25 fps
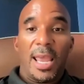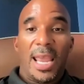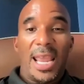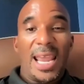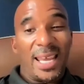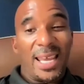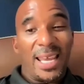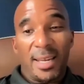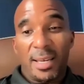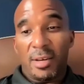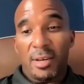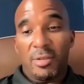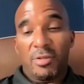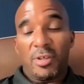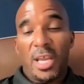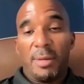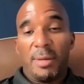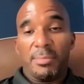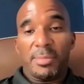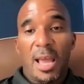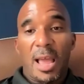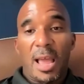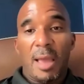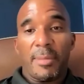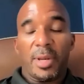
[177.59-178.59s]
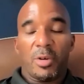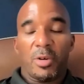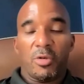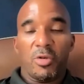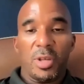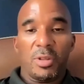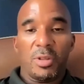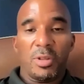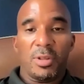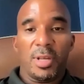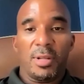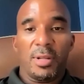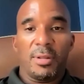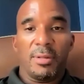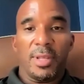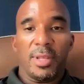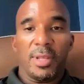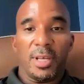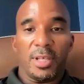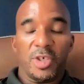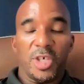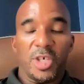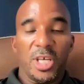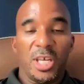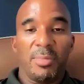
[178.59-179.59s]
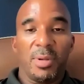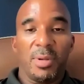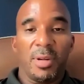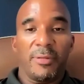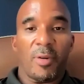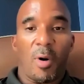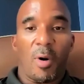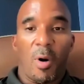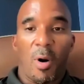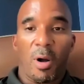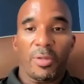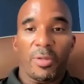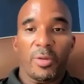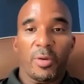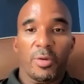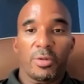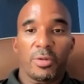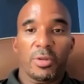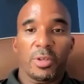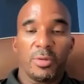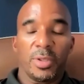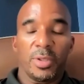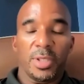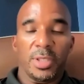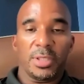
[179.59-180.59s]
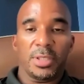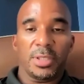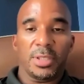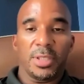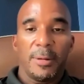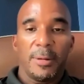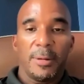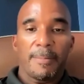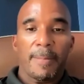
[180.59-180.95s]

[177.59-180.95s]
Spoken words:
and at the same time increasing the achievement for all those students.